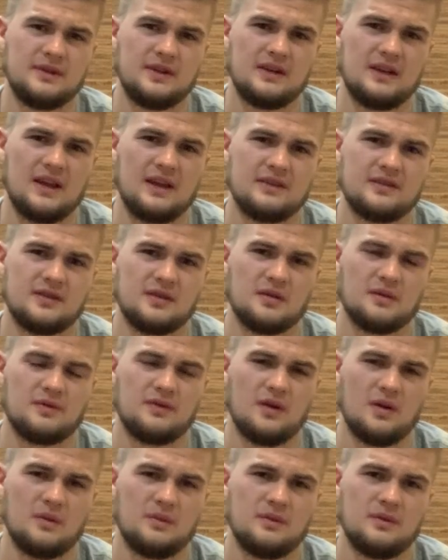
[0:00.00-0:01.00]
you didn't answer your
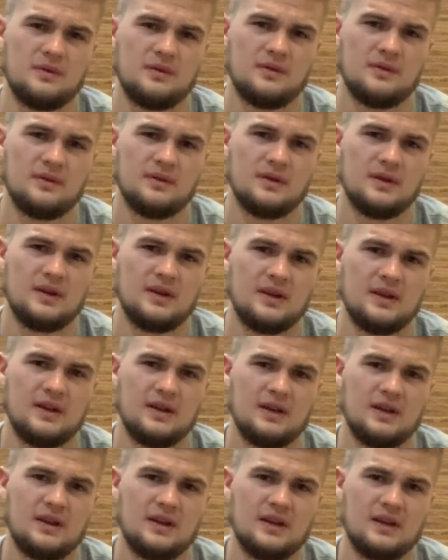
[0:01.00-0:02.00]
phone.
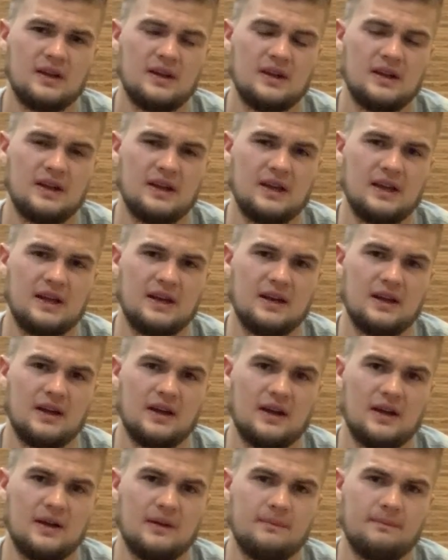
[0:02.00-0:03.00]
And
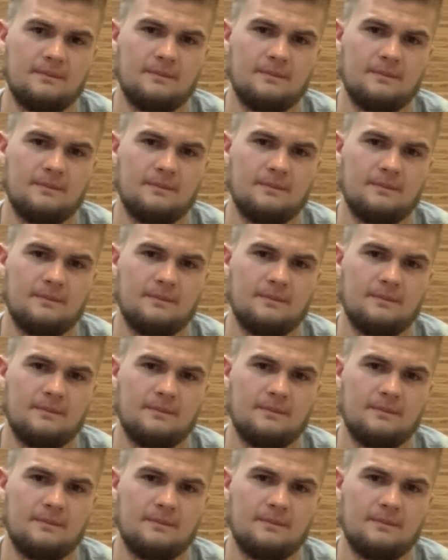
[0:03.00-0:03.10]
I